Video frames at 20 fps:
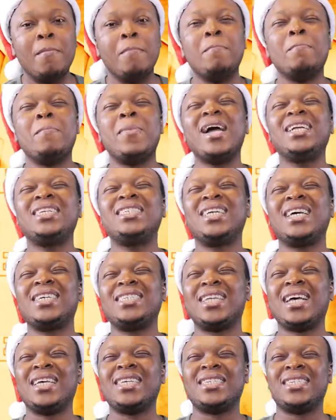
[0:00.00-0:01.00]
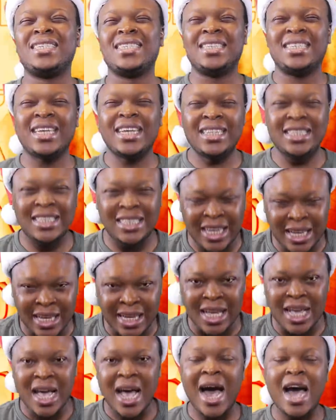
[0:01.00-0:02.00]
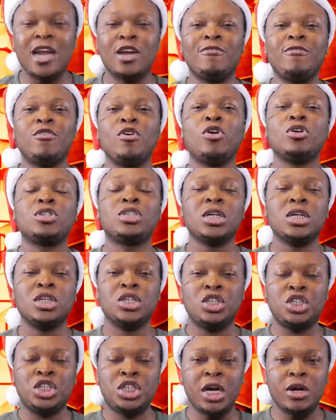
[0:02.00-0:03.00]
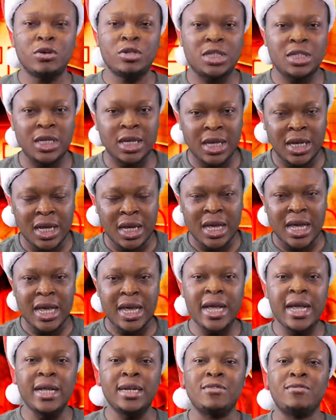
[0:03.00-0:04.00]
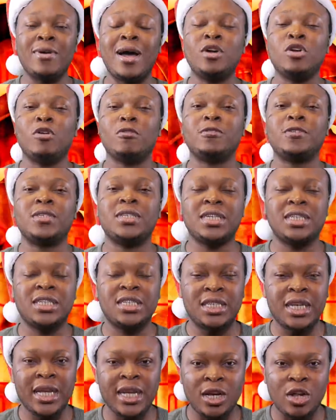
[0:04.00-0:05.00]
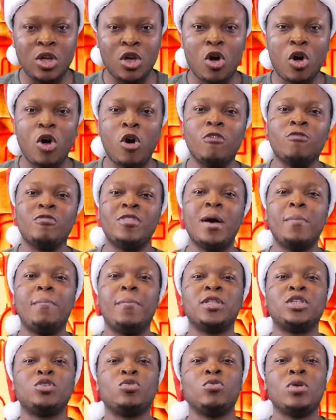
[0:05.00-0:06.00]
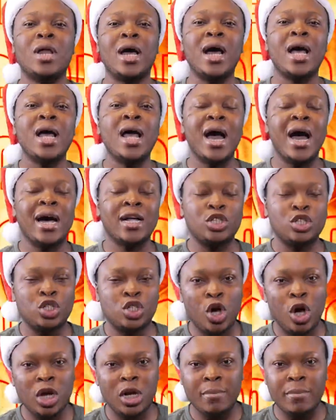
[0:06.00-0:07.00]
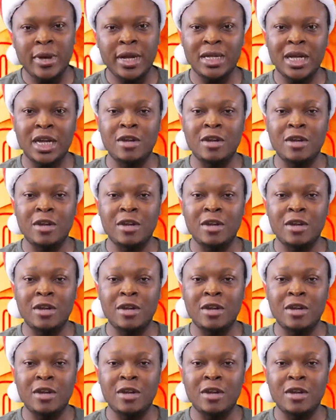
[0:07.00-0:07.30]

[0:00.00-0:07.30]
Manchester City, and of course Chelsea in the round of 16 of that particular tournament.